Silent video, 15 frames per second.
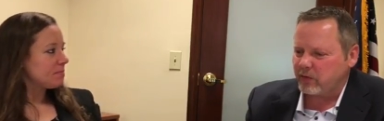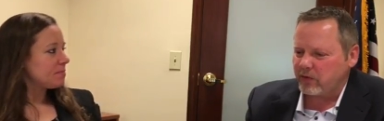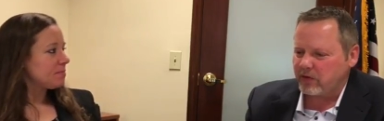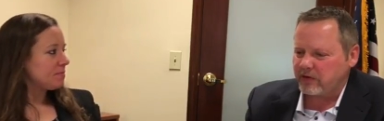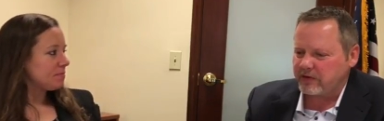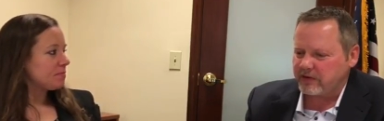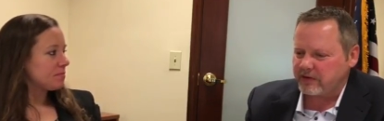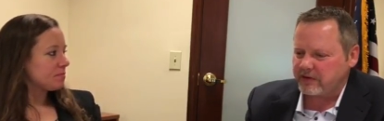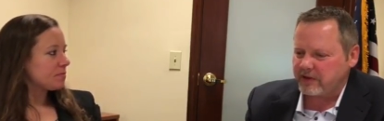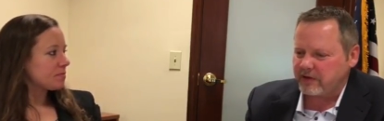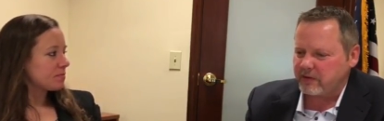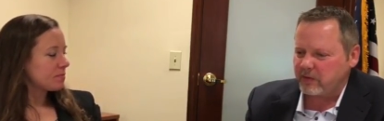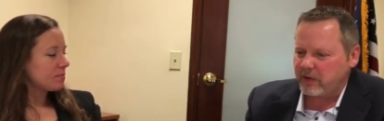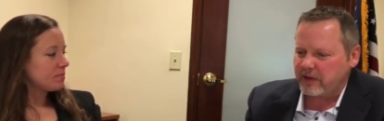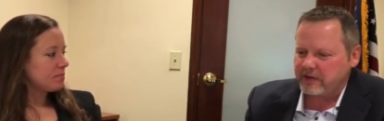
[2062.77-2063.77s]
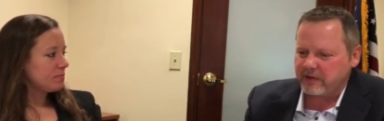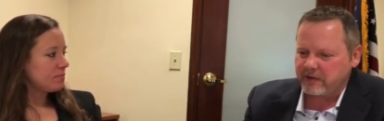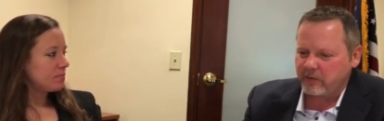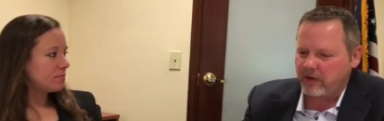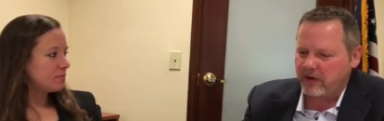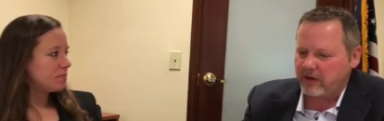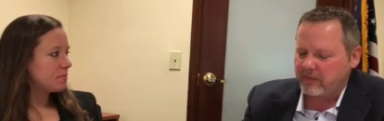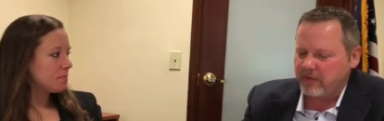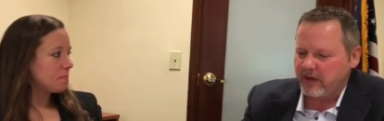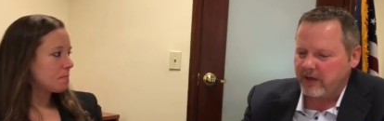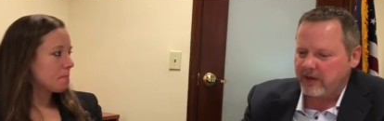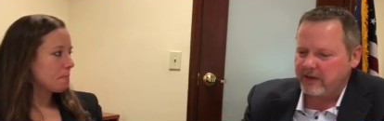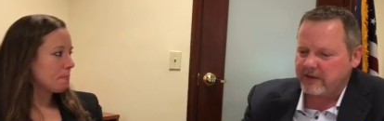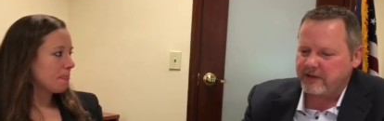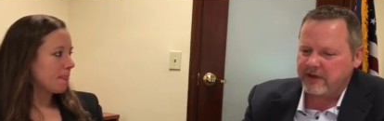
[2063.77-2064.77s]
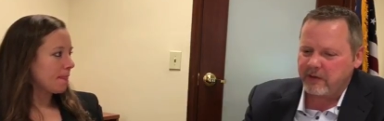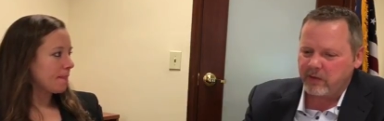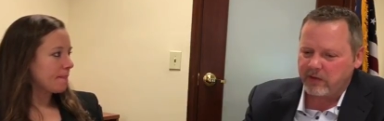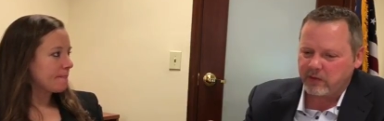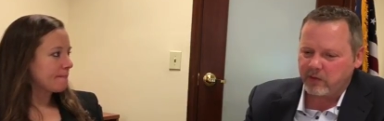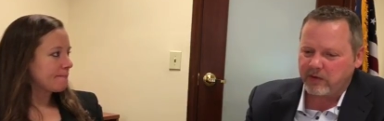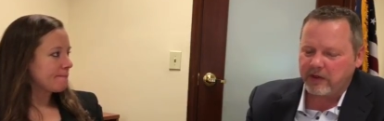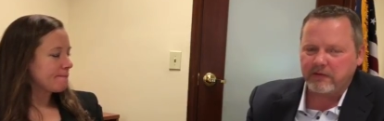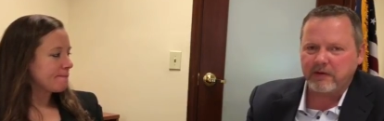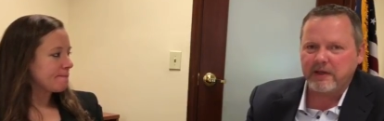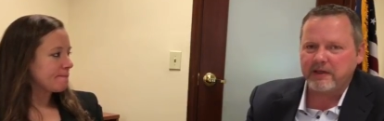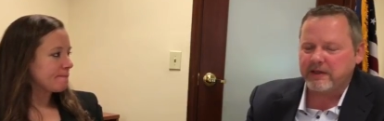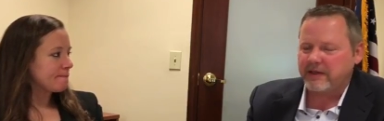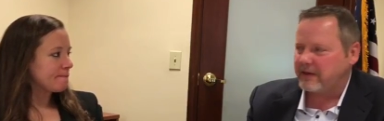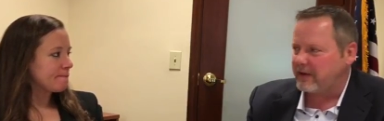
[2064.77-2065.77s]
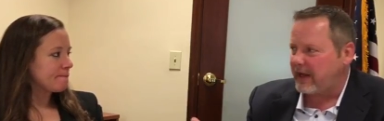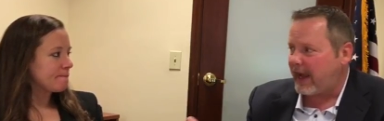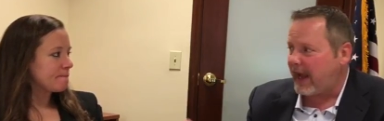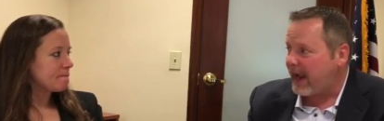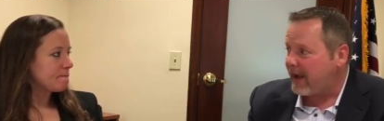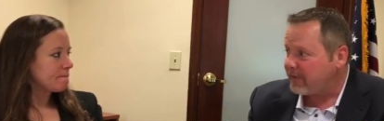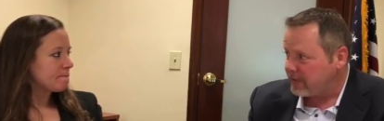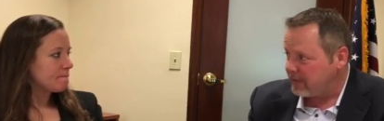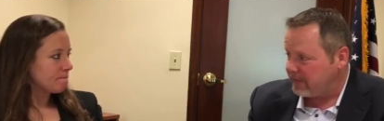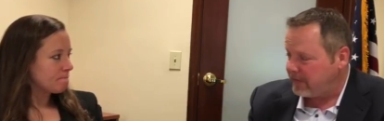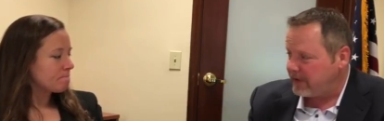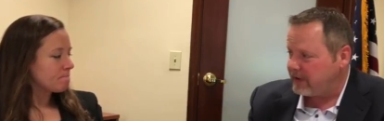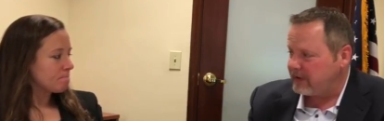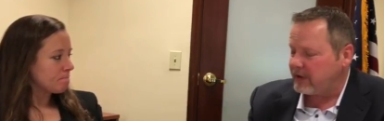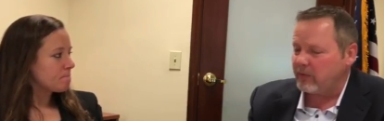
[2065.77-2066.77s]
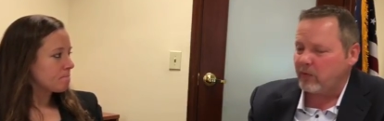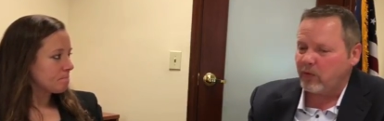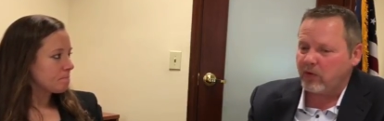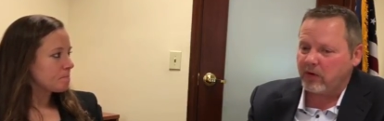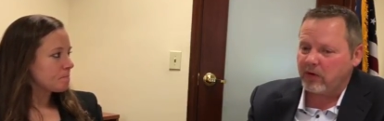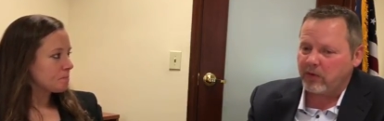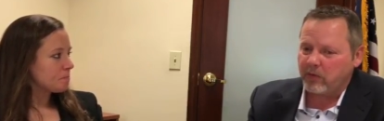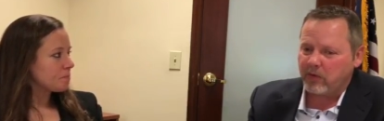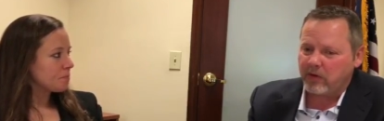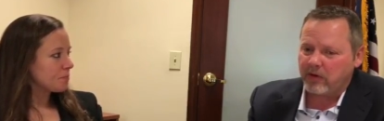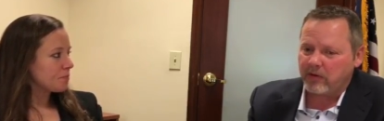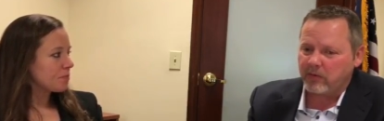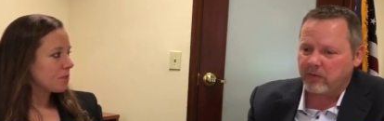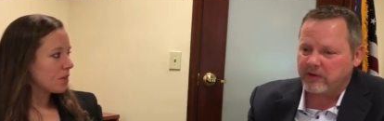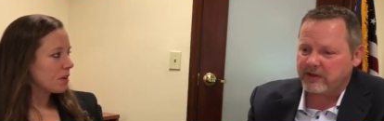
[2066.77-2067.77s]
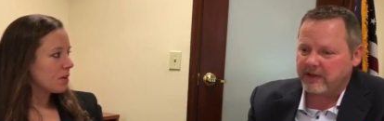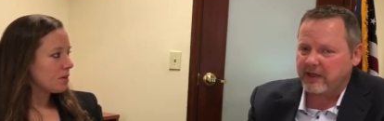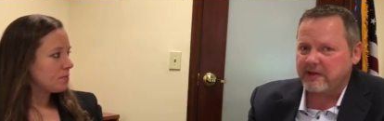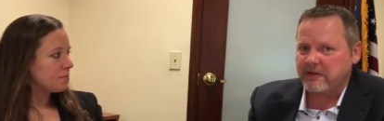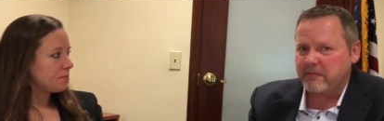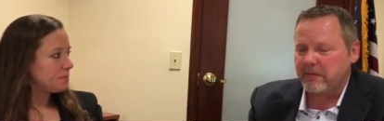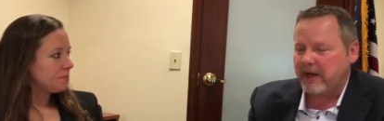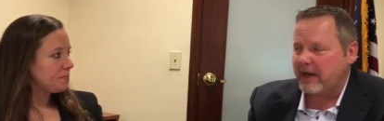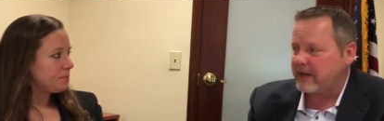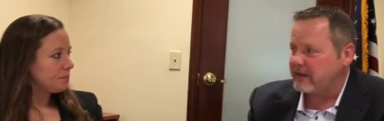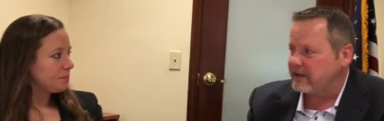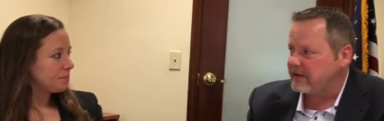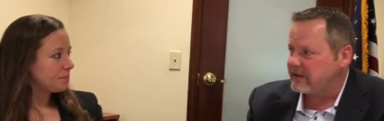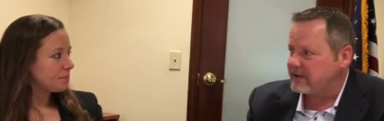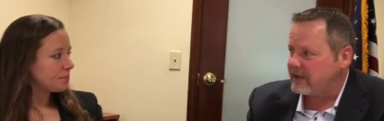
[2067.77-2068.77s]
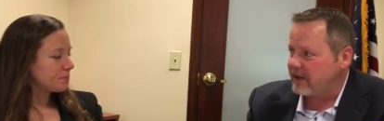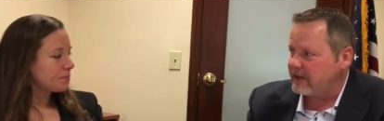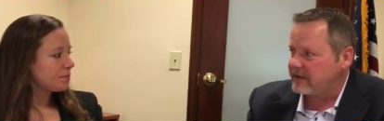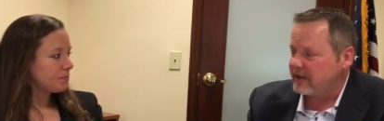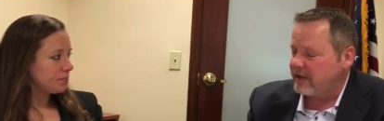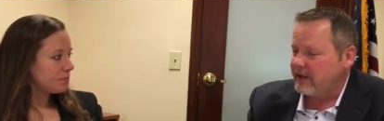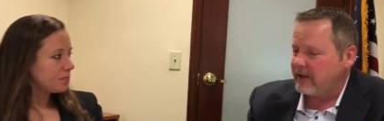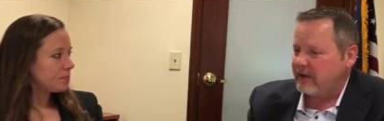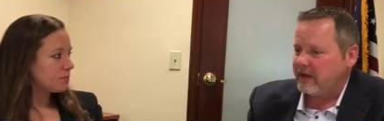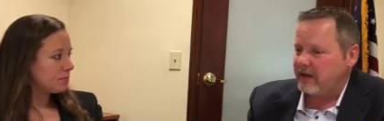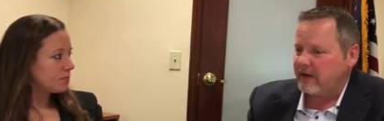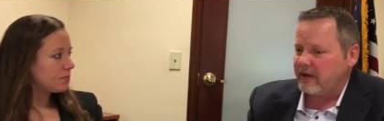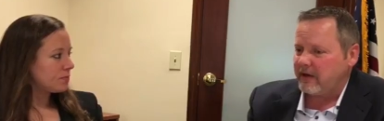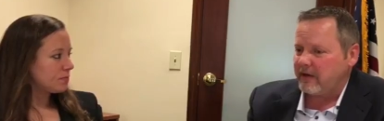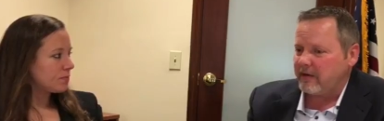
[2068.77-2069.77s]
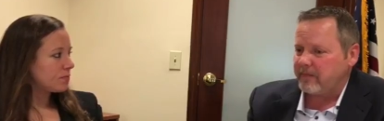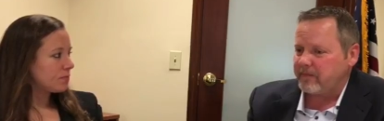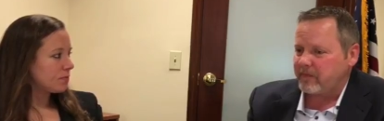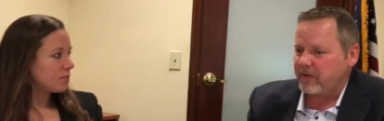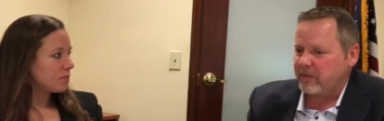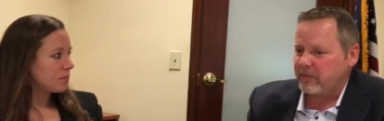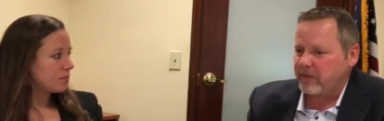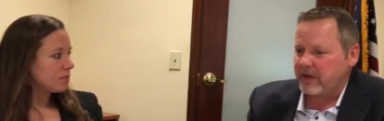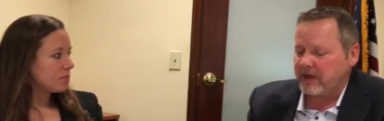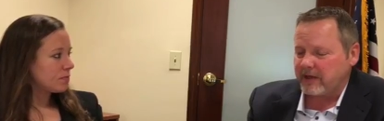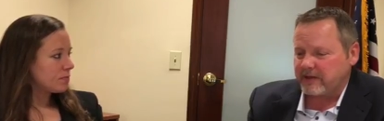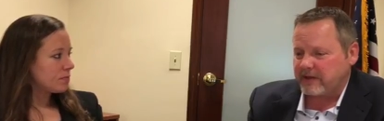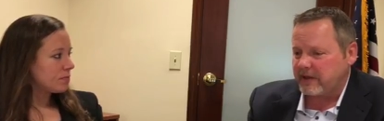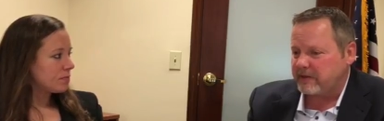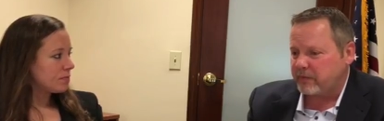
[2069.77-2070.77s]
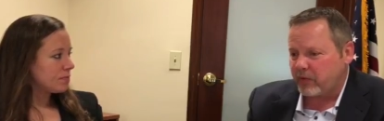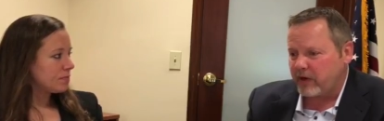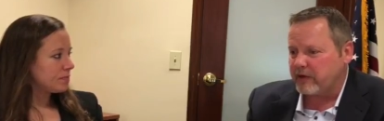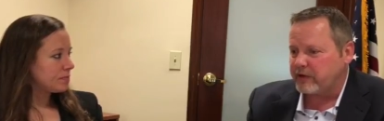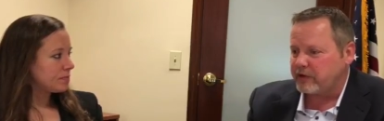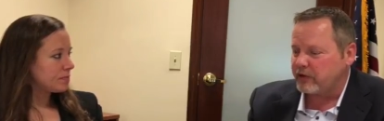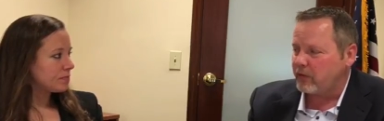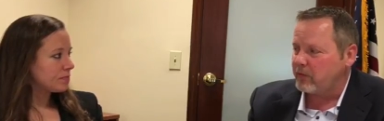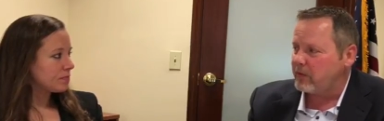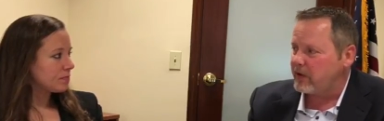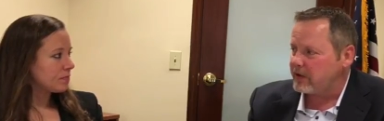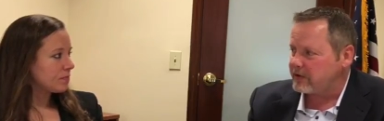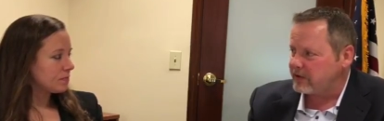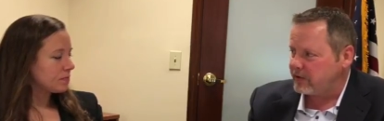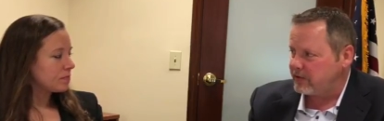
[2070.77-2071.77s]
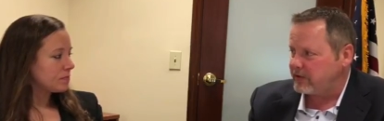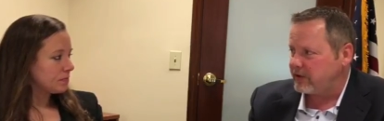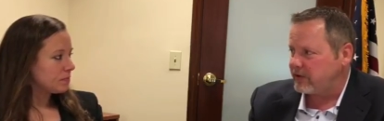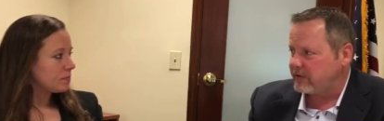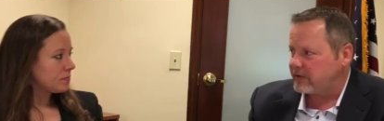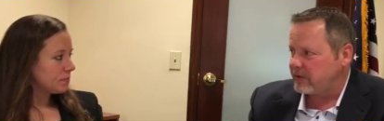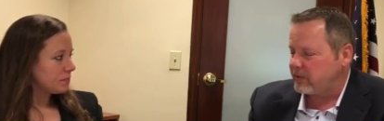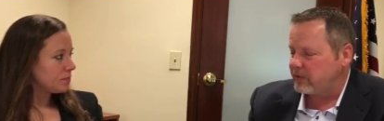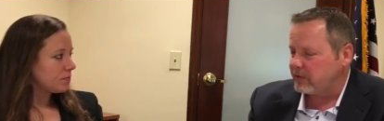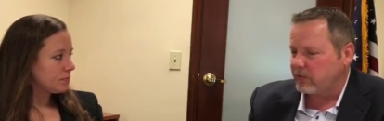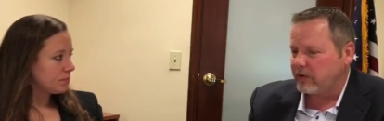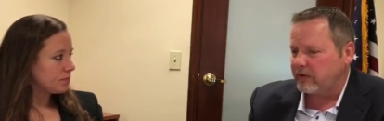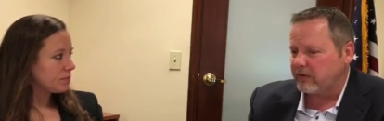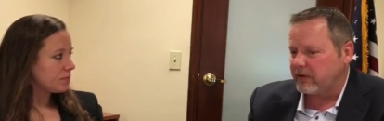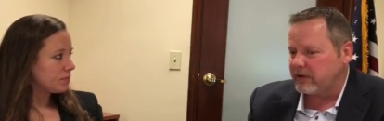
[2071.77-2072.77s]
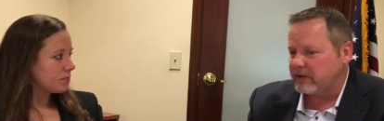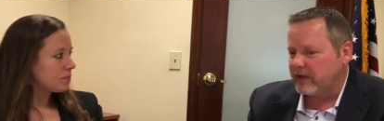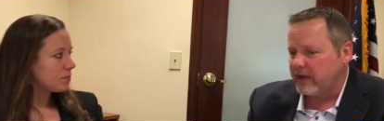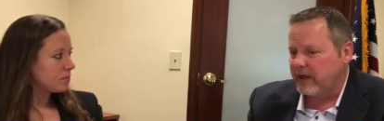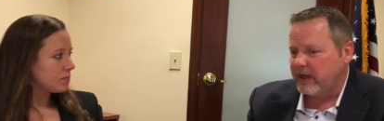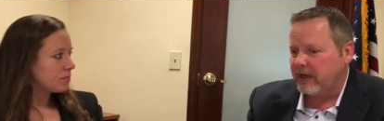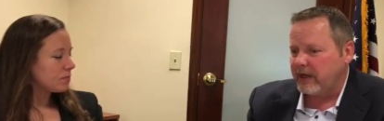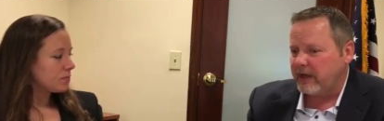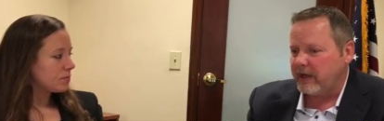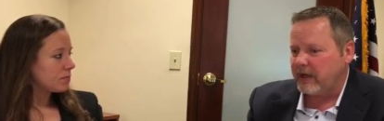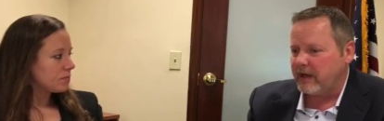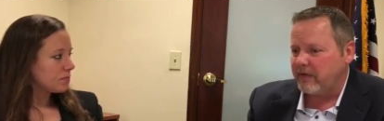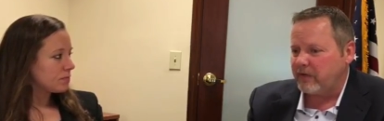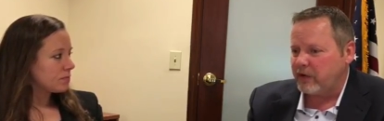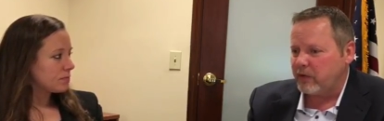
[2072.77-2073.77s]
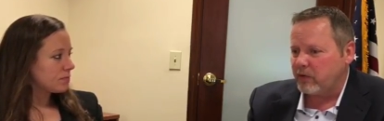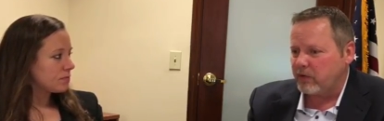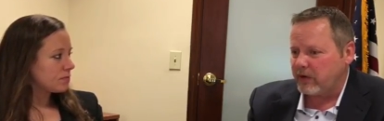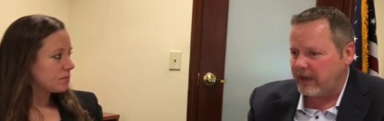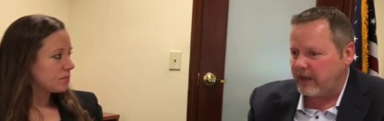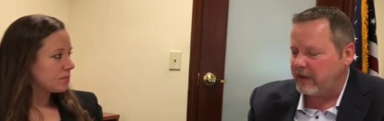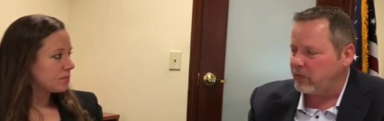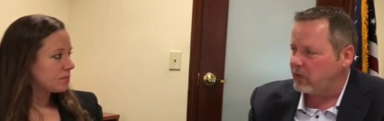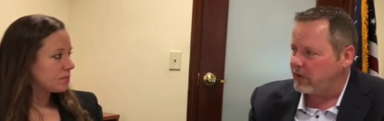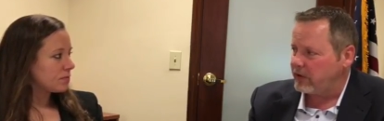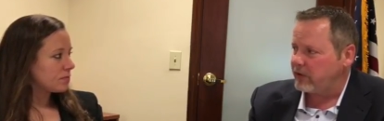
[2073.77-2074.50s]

Speaker 1: were situations where the C-123s after the Vietnam War were, were stationed back in the states uh, because they sprayed so much using those C-123s if you were in one of